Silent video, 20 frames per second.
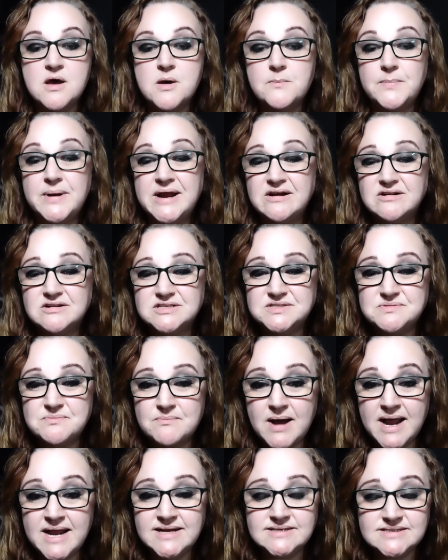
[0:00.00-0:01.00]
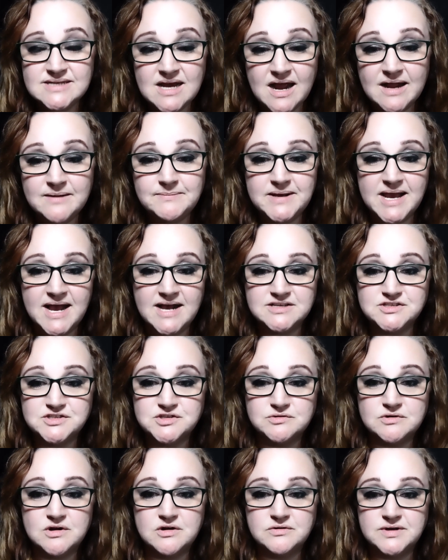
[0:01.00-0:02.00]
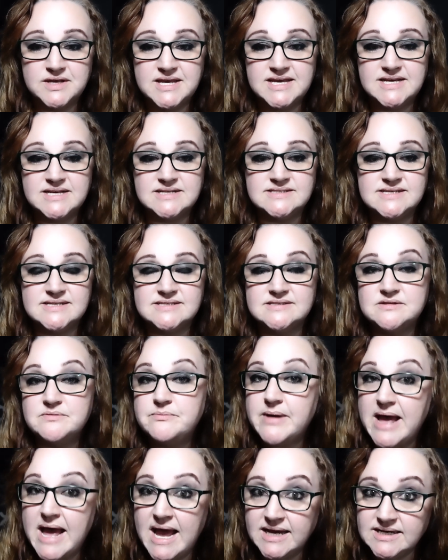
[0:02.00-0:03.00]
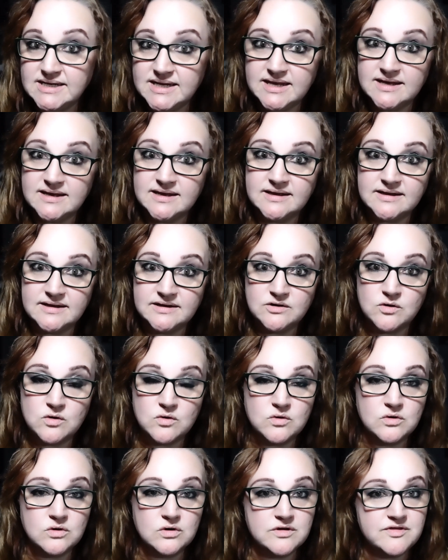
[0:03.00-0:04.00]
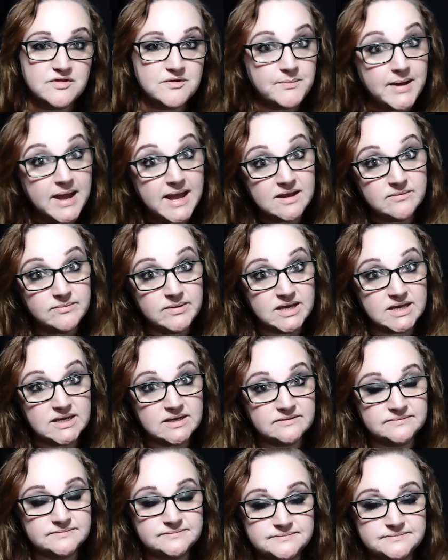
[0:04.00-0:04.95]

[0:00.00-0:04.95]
Parents might typecast their own kids as the bad kid or the baby.